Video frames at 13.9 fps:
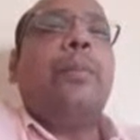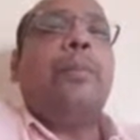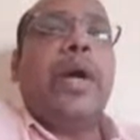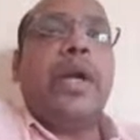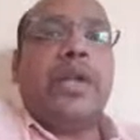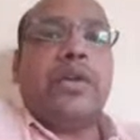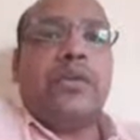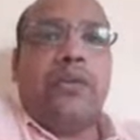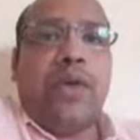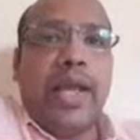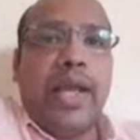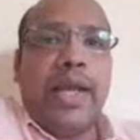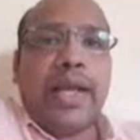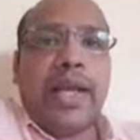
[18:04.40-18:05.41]
but
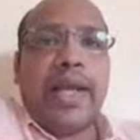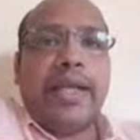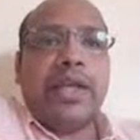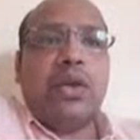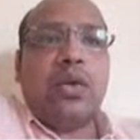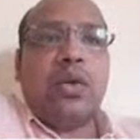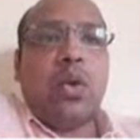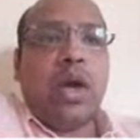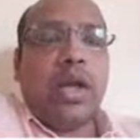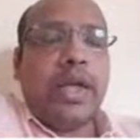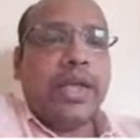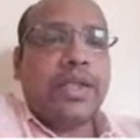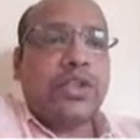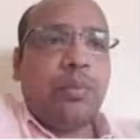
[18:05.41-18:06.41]
while writing
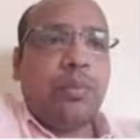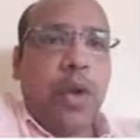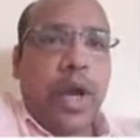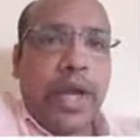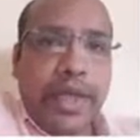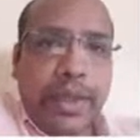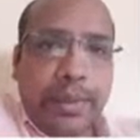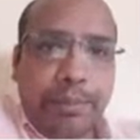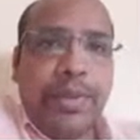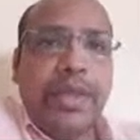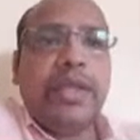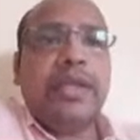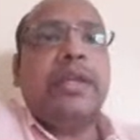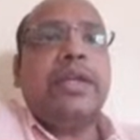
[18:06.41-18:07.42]
coordinates of
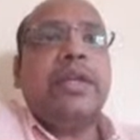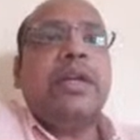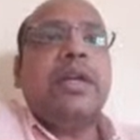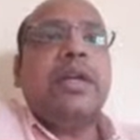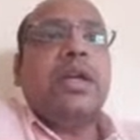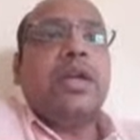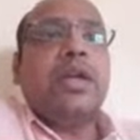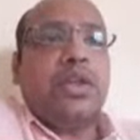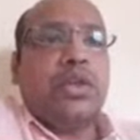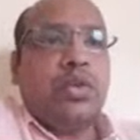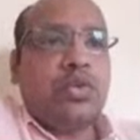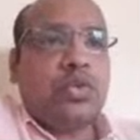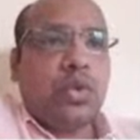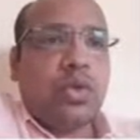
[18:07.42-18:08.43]
point B,
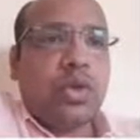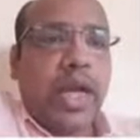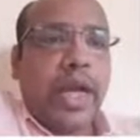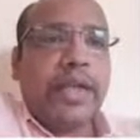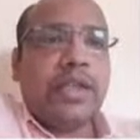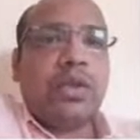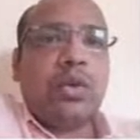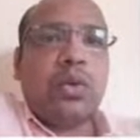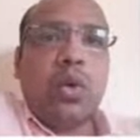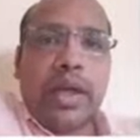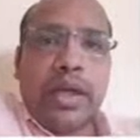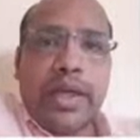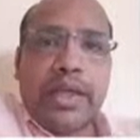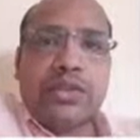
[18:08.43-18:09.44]
you should write the
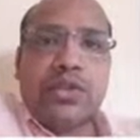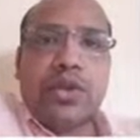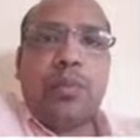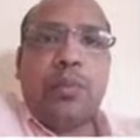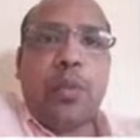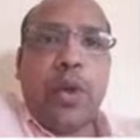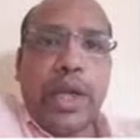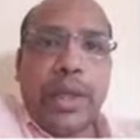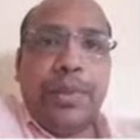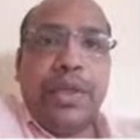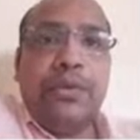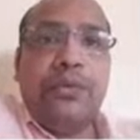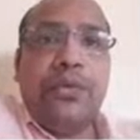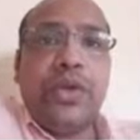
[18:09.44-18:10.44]
coordinates of
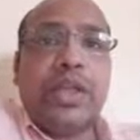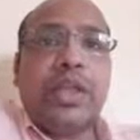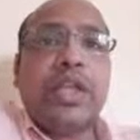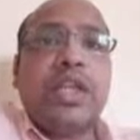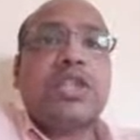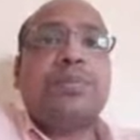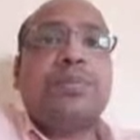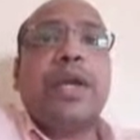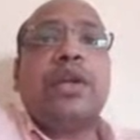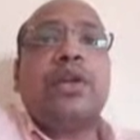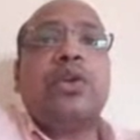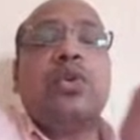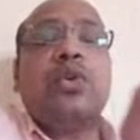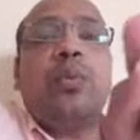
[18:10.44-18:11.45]
point B with
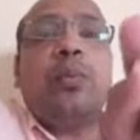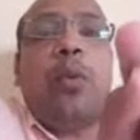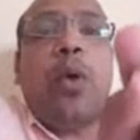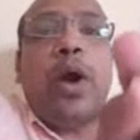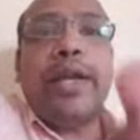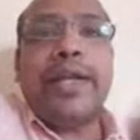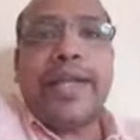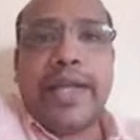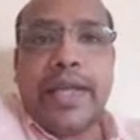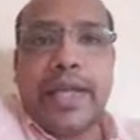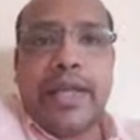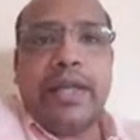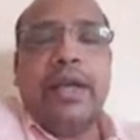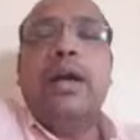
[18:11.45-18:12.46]
respect to point
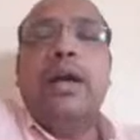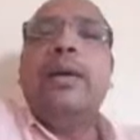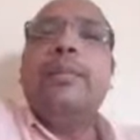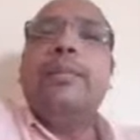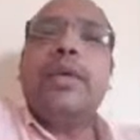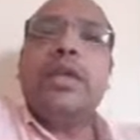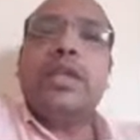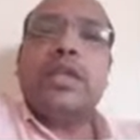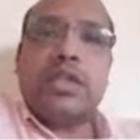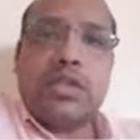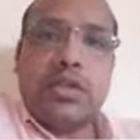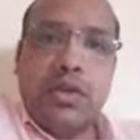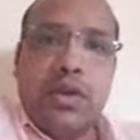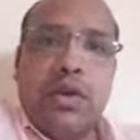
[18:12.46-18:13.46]
A.
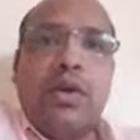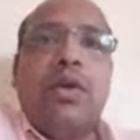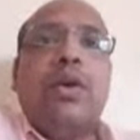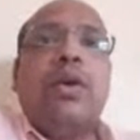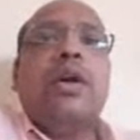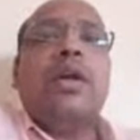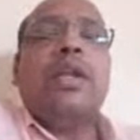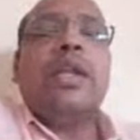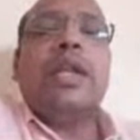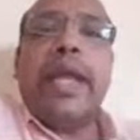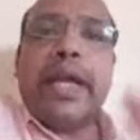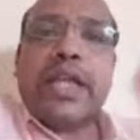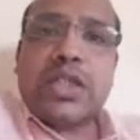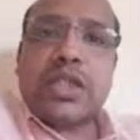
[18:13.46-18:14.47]
Means
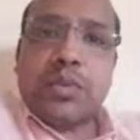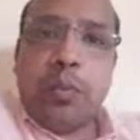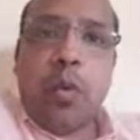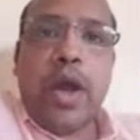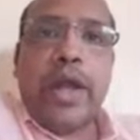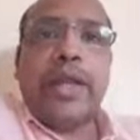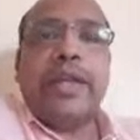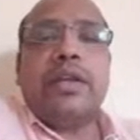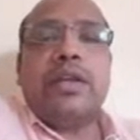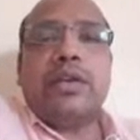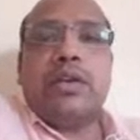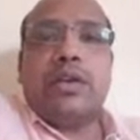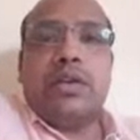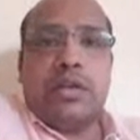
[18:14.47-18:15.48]
next
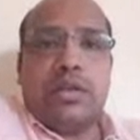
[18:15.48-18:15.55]
point,